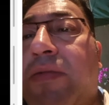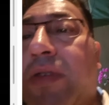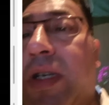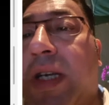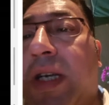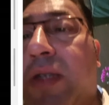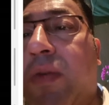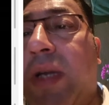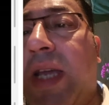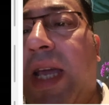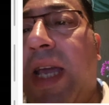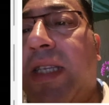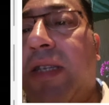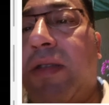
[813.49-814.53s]
forget we
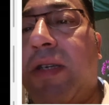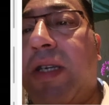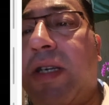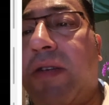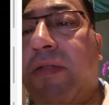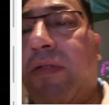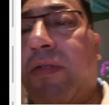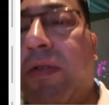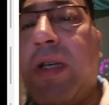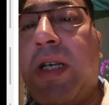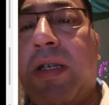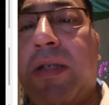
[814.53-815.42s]
added here 4.